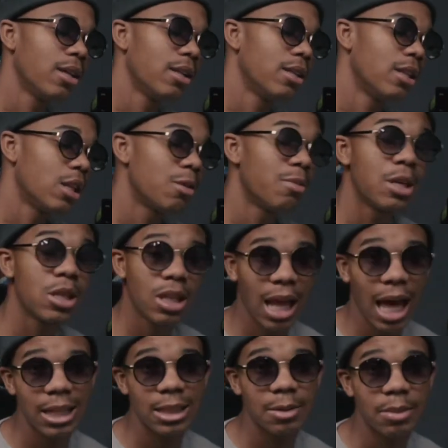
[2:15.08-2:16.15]
This means a
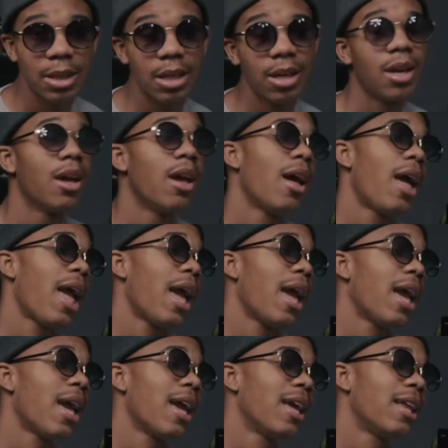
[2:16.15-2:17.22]
lot to me,
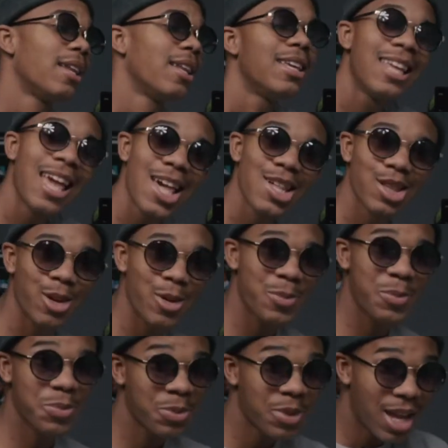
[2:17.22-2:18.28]
and yeah, so
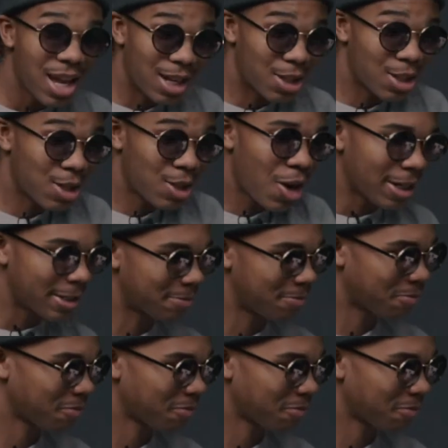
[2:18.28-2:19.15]
let's get started.